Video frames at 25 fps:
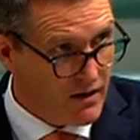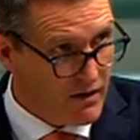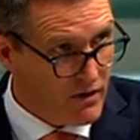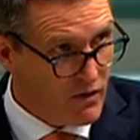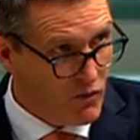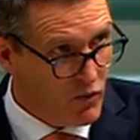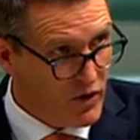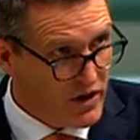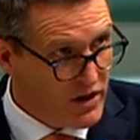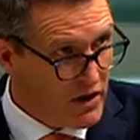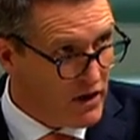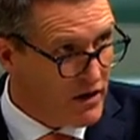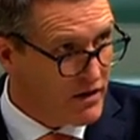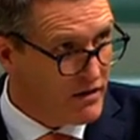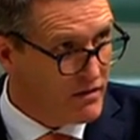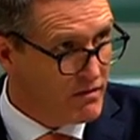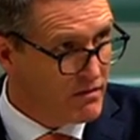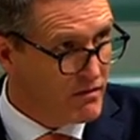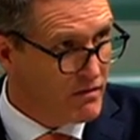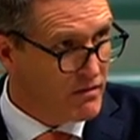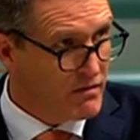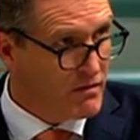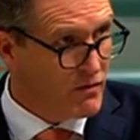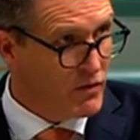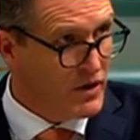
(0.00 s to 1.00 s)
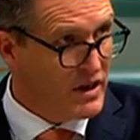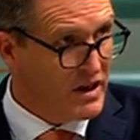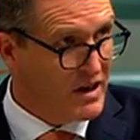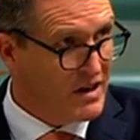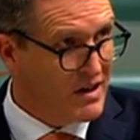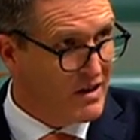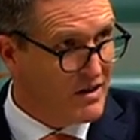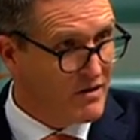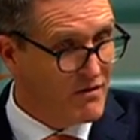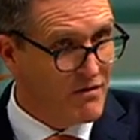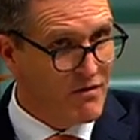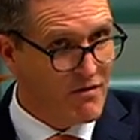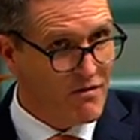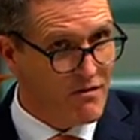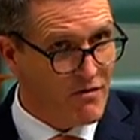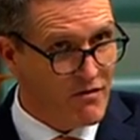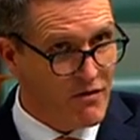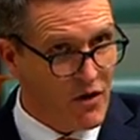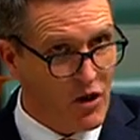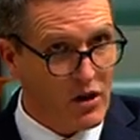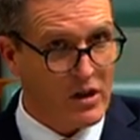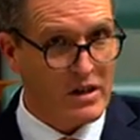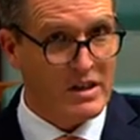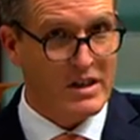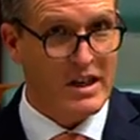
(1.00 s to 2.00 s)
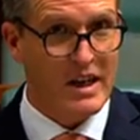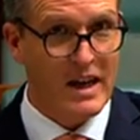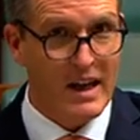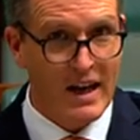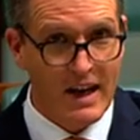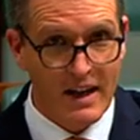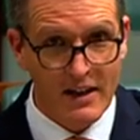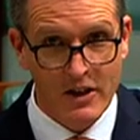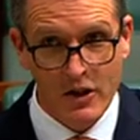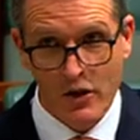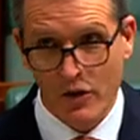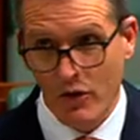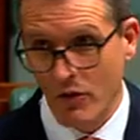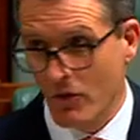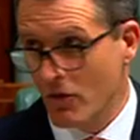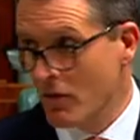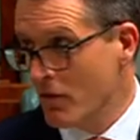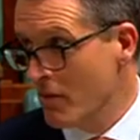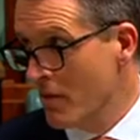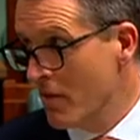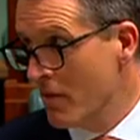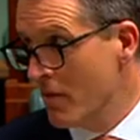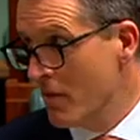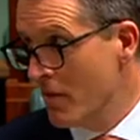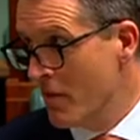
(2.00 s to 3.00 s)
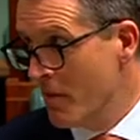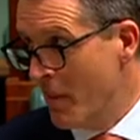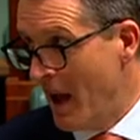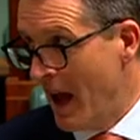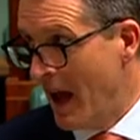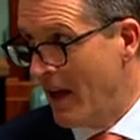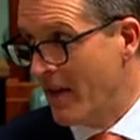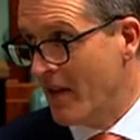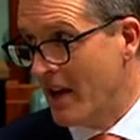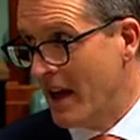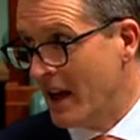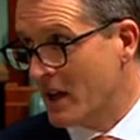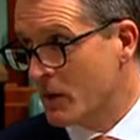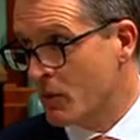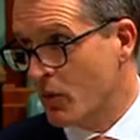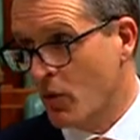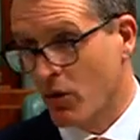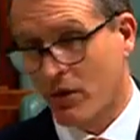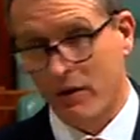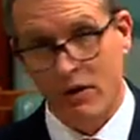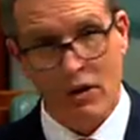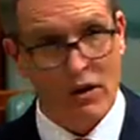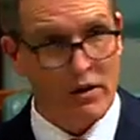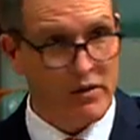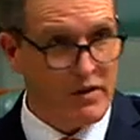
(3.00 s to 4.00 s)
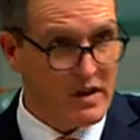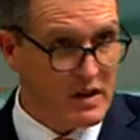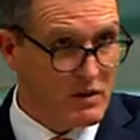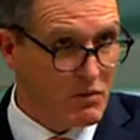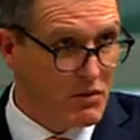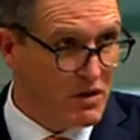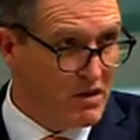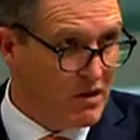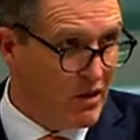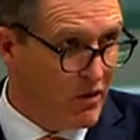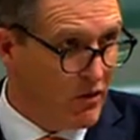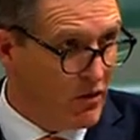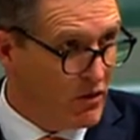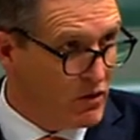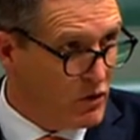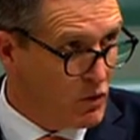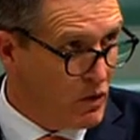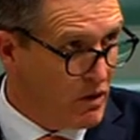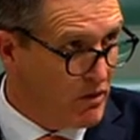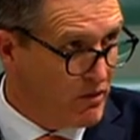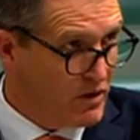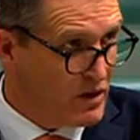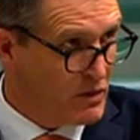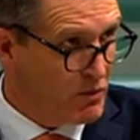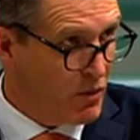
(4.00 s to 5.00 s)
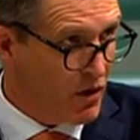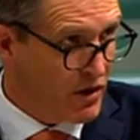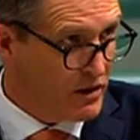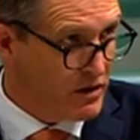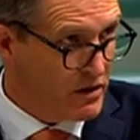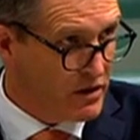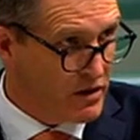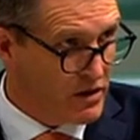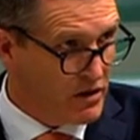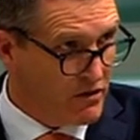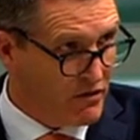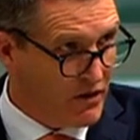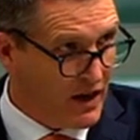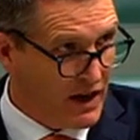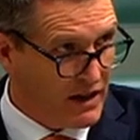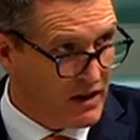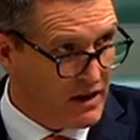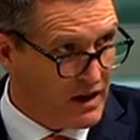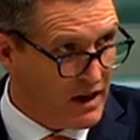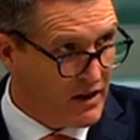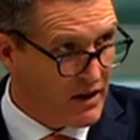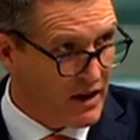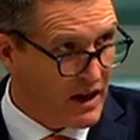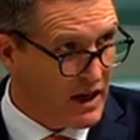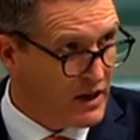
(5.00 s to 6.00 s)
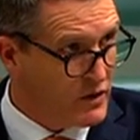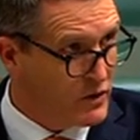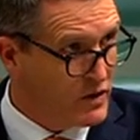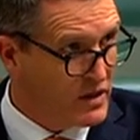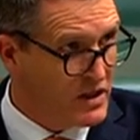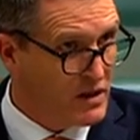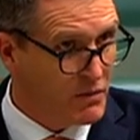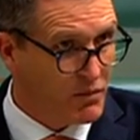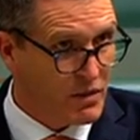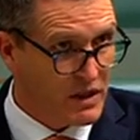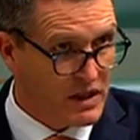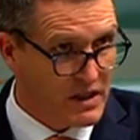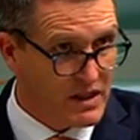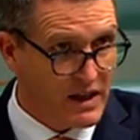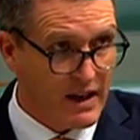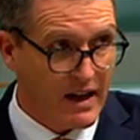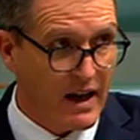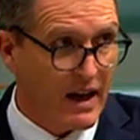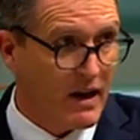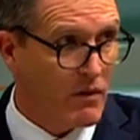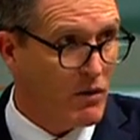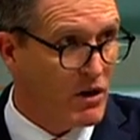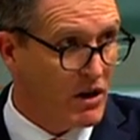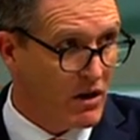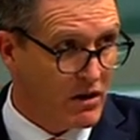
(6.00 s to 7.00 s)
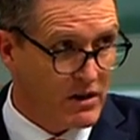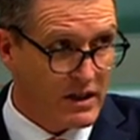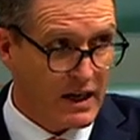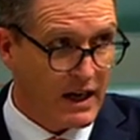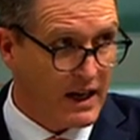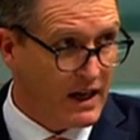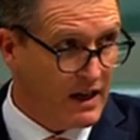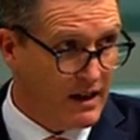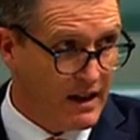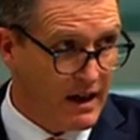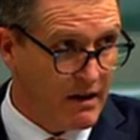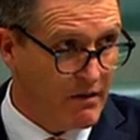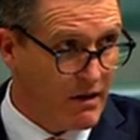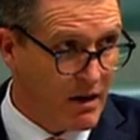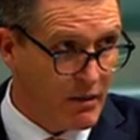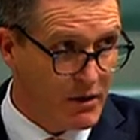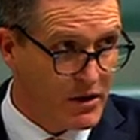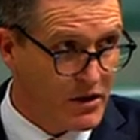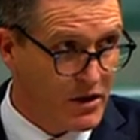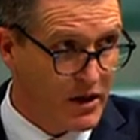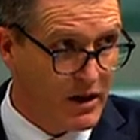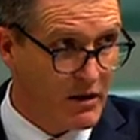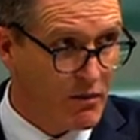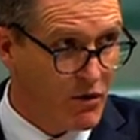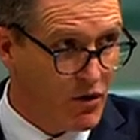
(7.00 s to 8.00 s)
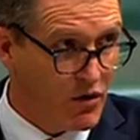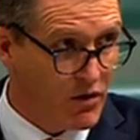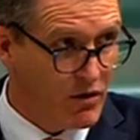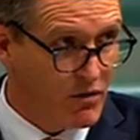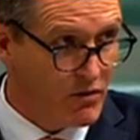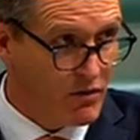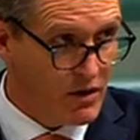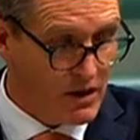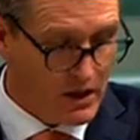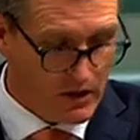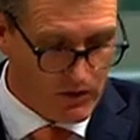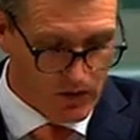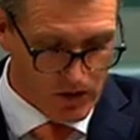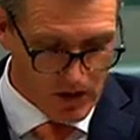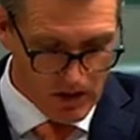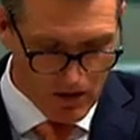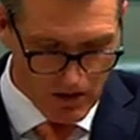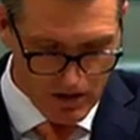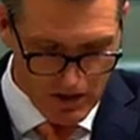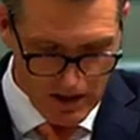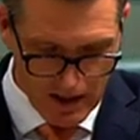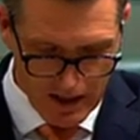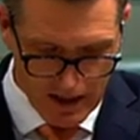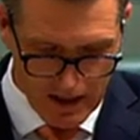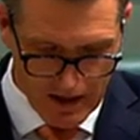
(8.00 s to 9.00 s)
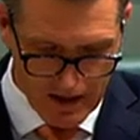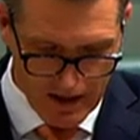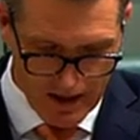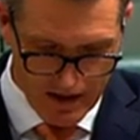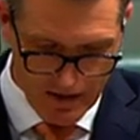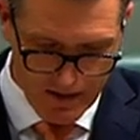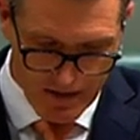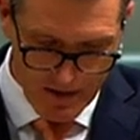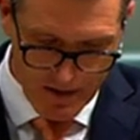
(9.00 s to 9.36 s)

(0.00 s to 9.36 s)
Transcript: we didn't volunteer to ban the export of a lot of these materials. We responded to the fact that other countries simply said, hey, we're not taking that rubbish anymore. We're literally not taking that.